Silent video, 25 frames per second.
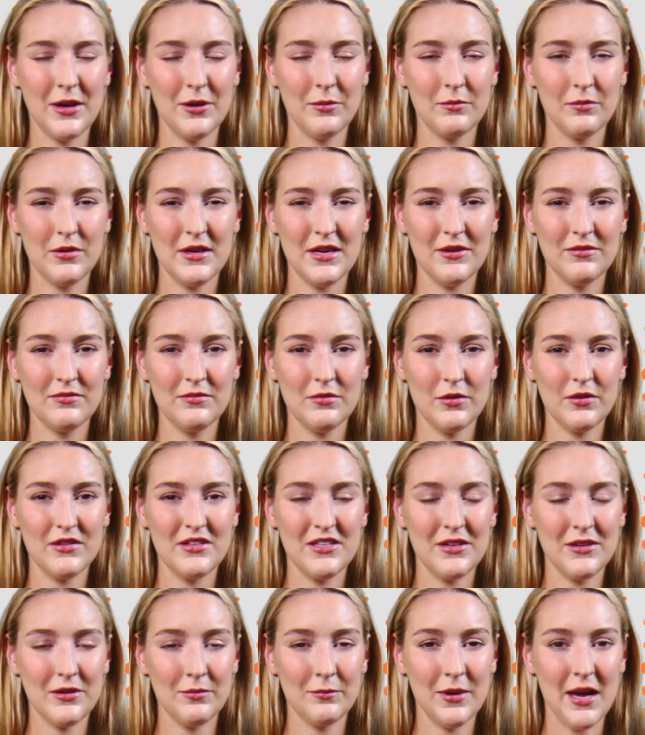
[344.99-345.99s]

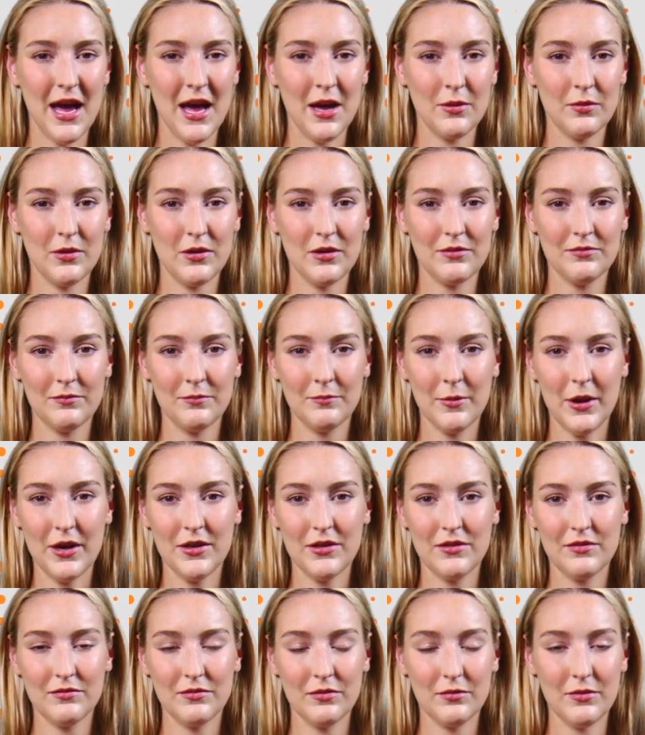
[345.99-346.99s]
reinforcing the power of
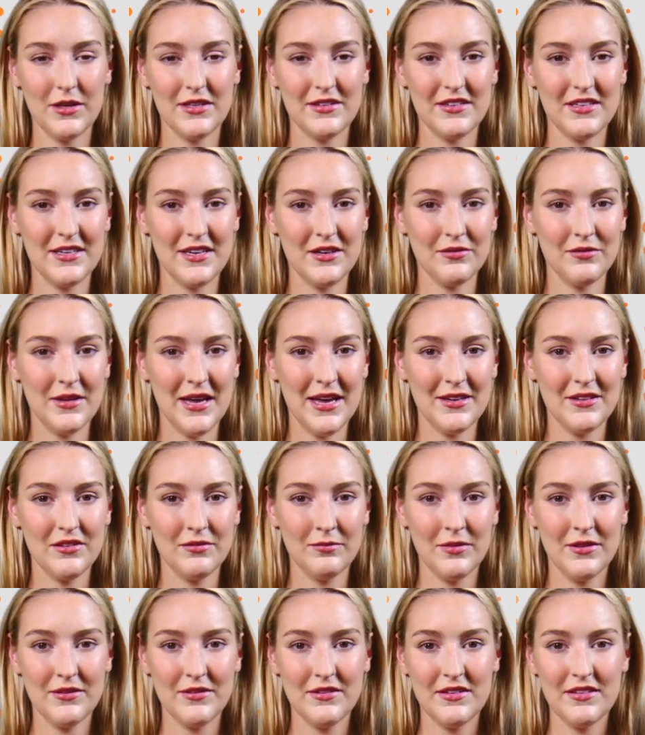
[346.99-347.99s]
modern forensic
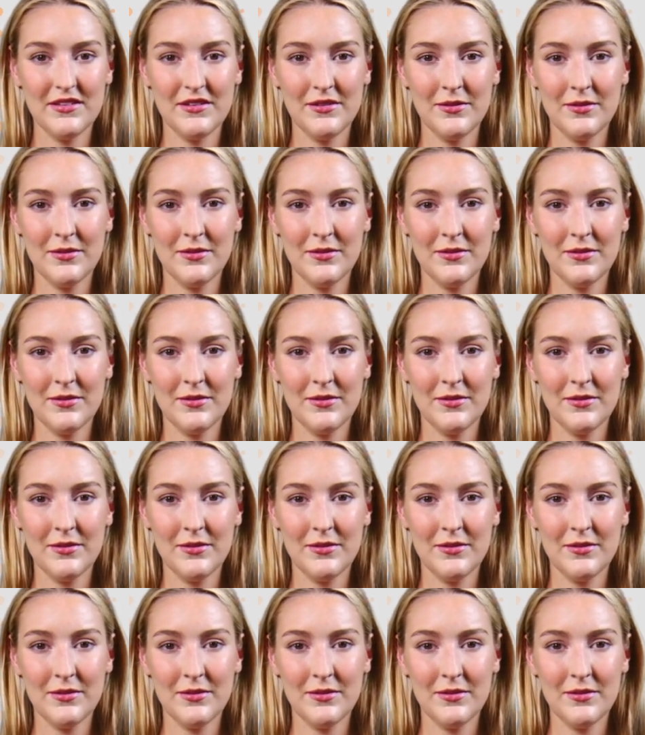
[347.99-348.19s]
advancements.